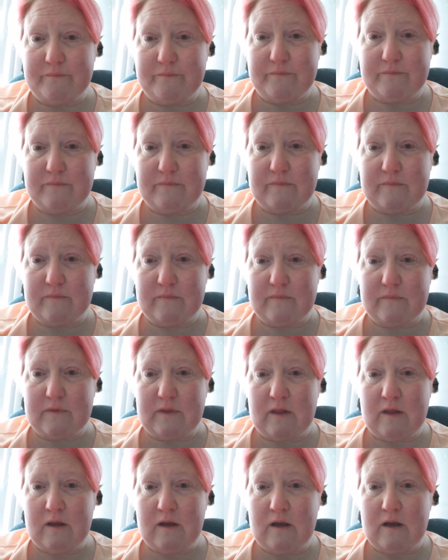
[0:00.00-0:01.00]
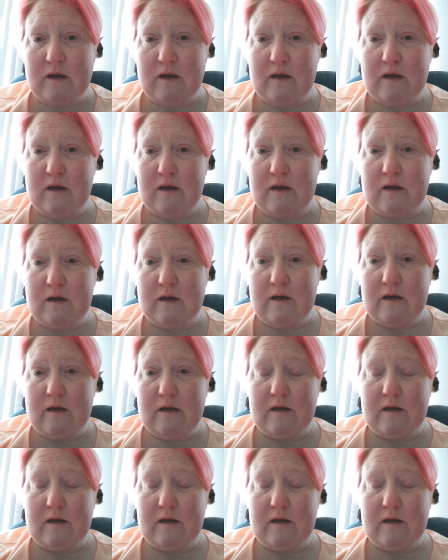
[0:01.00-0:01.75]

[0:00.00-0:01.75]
Nobody speaks.